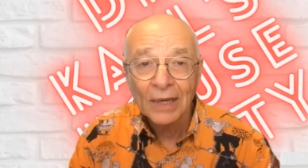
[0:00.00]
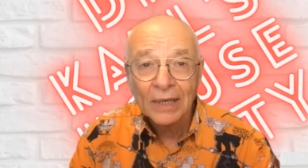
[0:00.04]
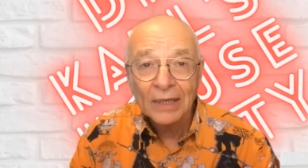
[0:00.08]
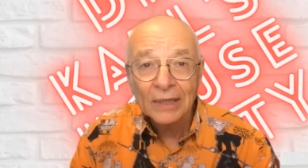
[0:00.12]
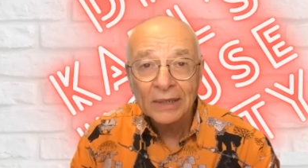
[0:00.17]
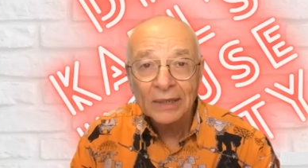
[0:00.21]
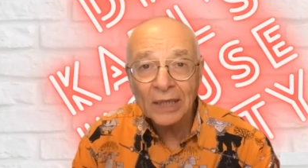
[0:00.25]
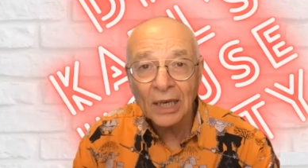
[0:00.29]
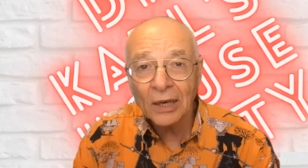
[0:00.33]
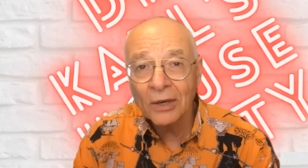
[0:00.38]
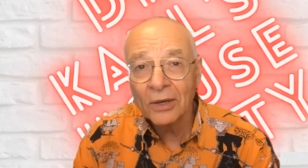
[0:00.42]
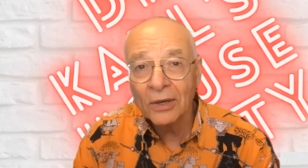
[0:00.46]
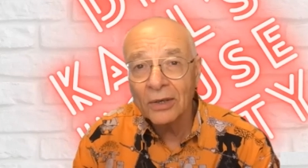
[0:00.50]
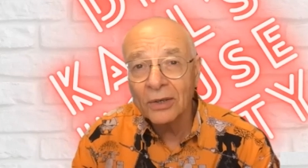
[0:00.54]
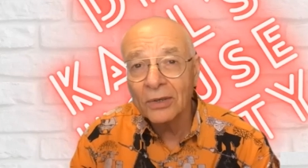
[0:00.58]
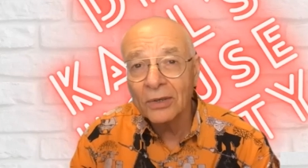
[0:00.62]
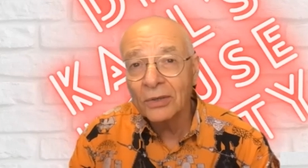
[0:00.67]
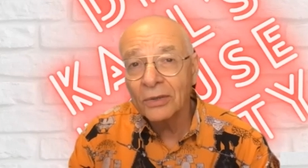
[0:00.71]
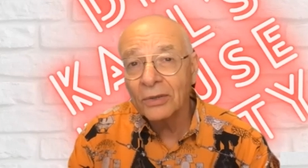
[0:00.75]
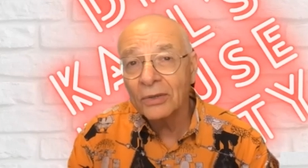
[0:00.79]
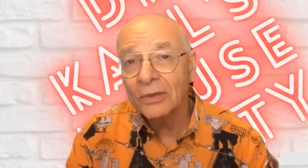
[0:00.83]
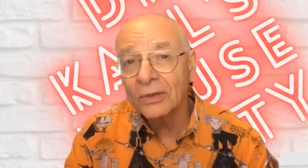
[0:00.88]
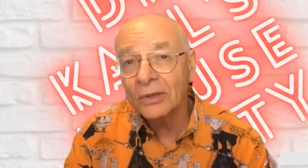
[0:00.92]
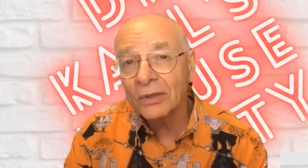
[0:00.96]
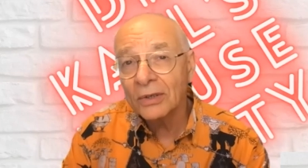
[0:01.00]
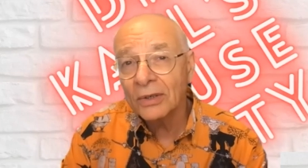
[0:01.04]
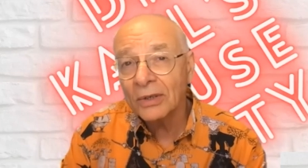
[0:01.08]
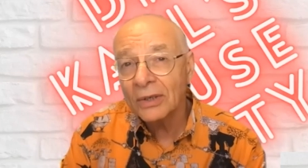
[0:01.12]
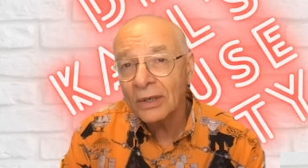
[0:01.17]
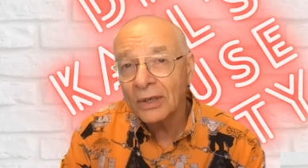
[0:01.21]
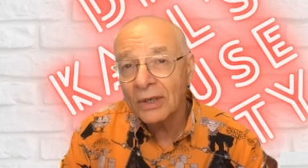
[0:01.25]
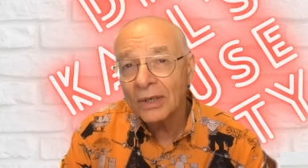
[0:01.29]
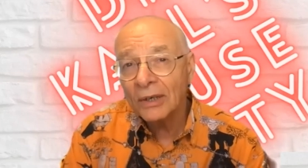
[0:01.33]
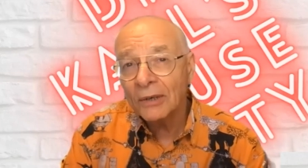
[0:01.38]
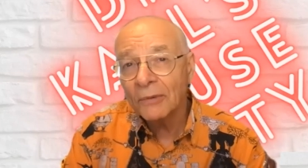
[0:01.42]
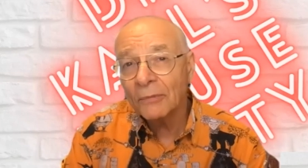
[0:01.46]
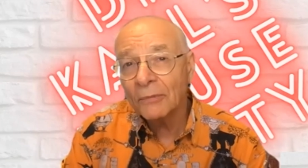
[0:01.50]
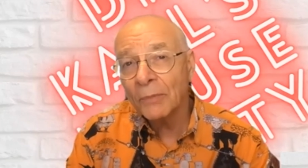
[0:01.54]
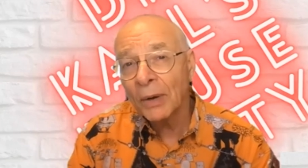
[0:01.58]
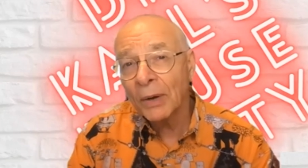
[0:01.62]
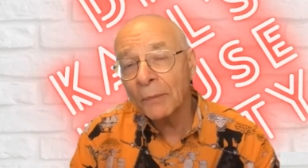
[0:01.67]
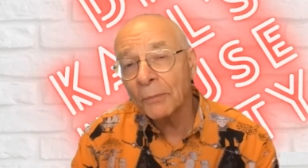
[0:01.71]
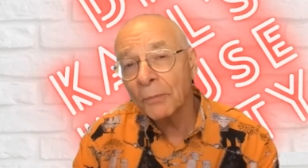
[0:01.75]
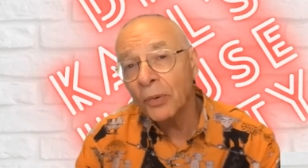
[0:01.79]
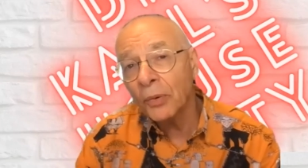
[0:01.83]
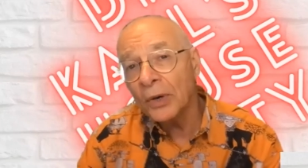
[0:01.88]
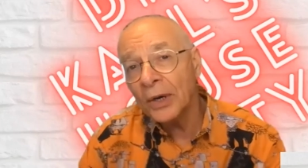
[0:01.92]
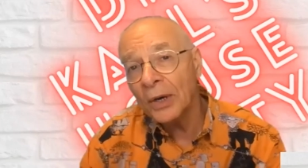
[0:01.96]
So,
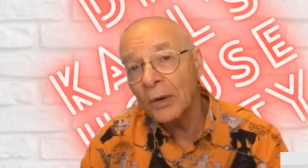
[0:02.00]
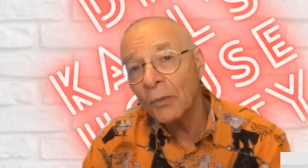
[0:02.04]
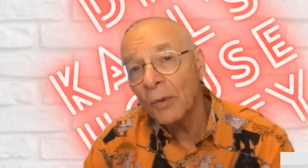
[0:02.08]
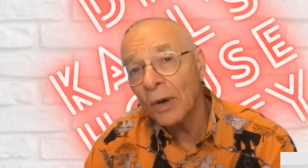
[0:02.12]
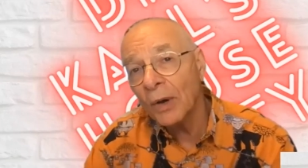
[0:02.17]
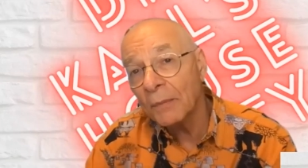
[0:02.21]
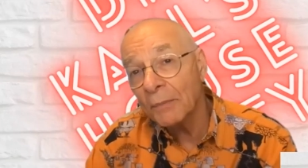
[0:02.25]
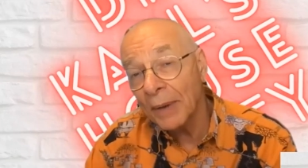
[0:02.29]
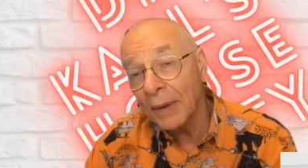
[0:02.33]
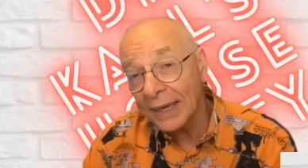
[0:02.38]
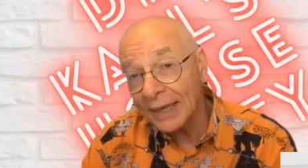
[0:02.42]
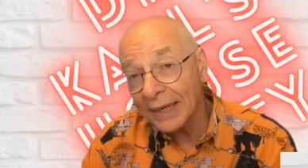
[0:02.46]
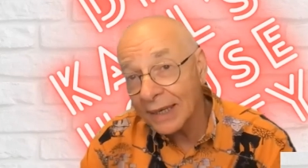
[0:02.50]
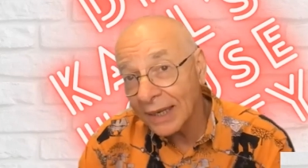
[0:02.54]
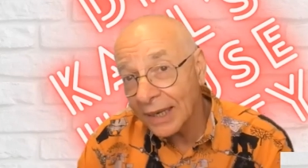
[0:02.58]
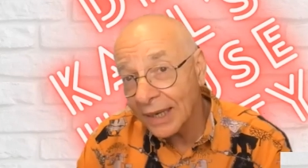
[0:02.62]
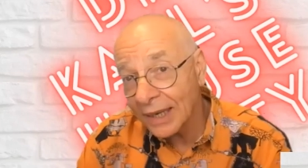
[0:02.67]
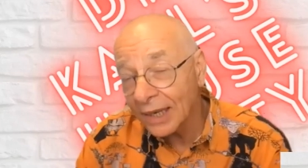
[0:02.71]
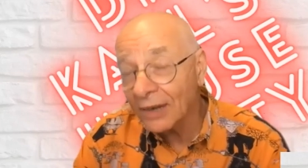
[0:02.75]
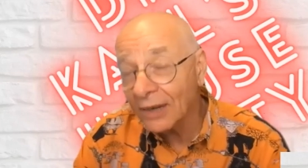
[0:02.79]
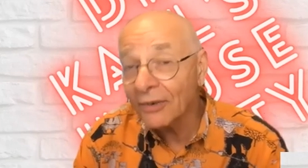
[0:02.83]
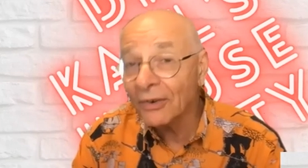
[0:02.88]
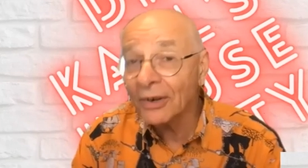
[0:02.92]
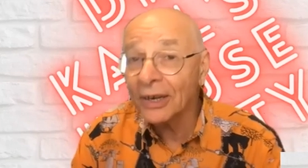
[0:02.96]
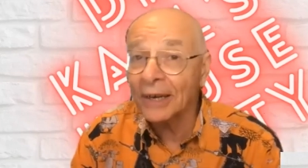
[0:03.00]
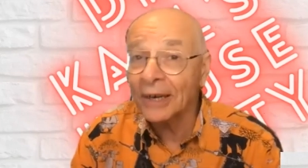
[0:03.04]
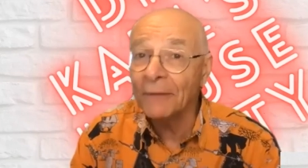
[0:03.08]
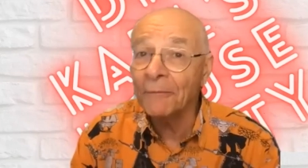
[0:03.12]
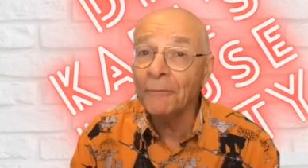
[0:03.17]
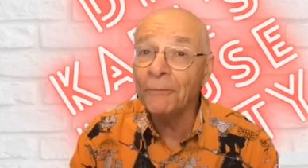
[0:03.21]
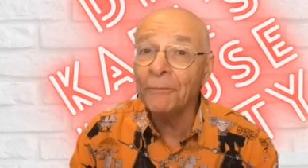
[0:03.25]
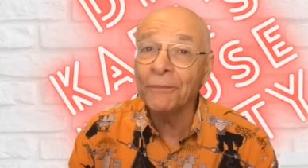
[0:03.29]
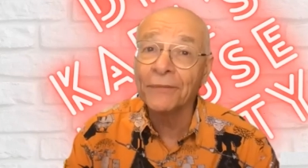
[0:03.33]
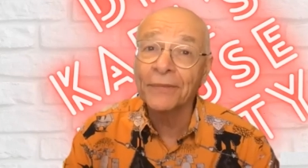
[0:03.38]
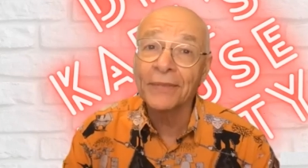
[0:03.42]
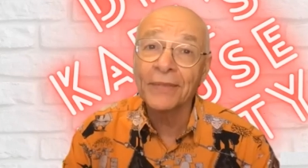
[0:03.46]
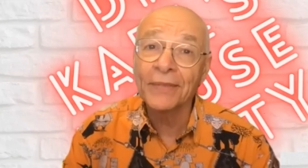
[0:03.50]
but put in one bacterium,